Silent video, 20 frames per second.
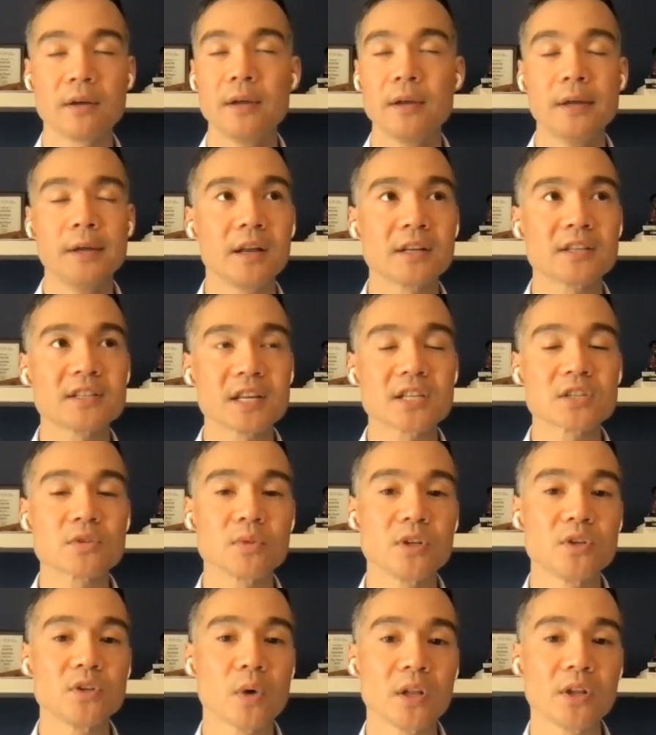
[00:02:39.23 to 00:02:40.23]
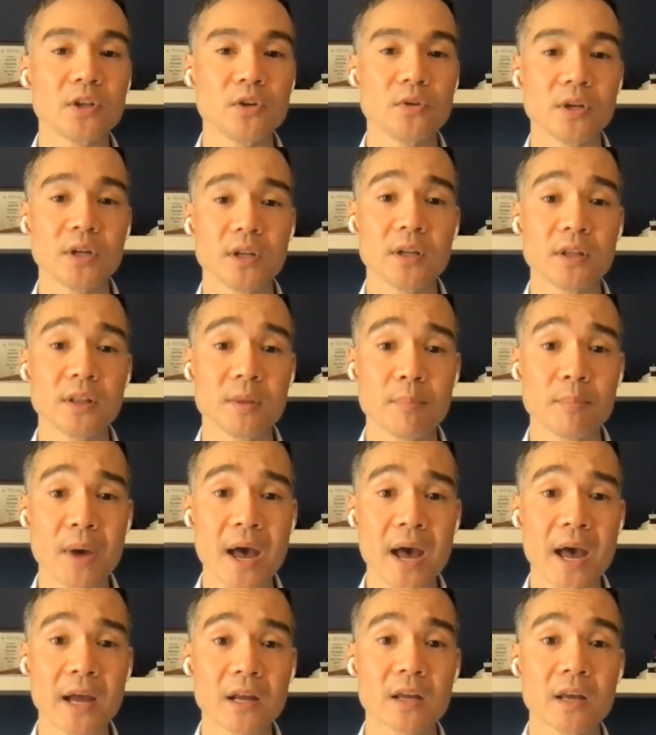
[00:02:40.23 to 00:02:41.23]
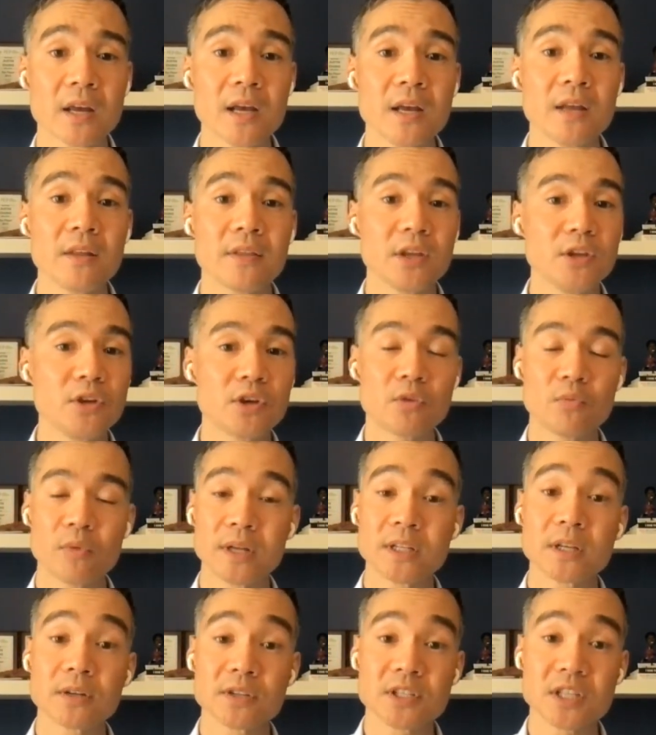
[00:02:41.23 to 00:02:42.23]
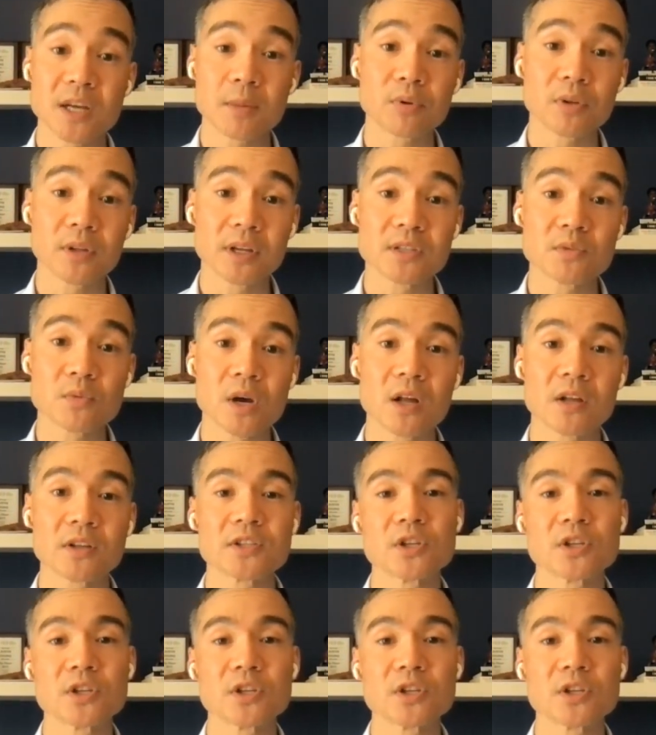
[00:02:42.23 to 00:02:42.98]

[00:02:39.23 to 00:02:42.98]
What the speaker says: an accessory dwelling unit in the back that you can rent out separately as well.